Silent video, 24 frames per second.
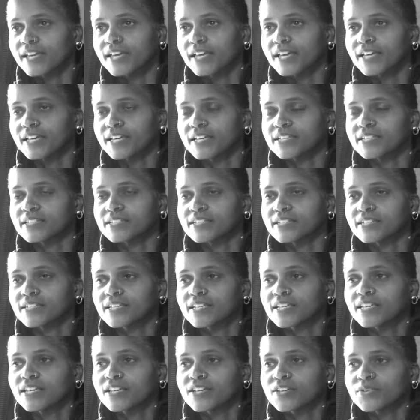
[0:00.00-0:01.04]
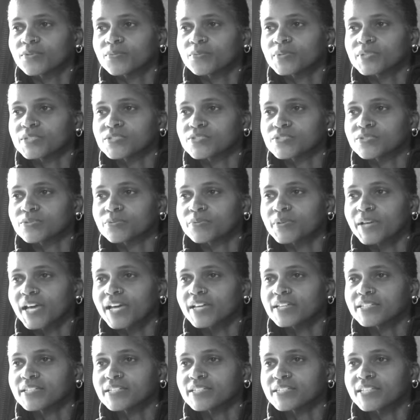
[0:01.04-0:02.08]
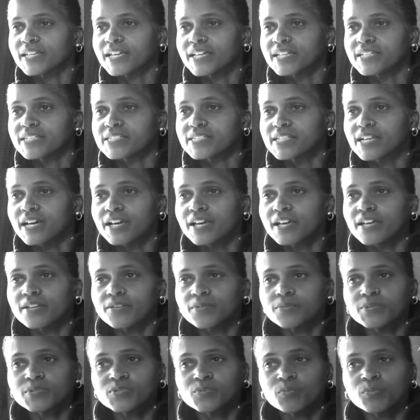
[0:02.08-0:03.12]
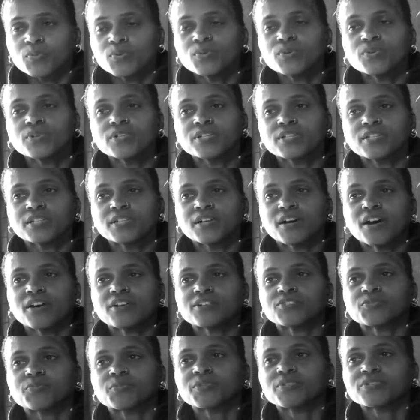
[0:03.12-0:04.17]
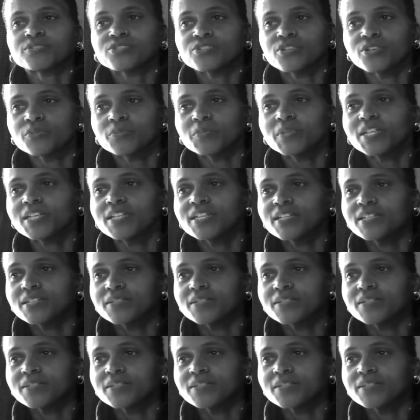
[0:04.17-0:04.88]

And what surrounded that is I was born in Augsburg, Germany.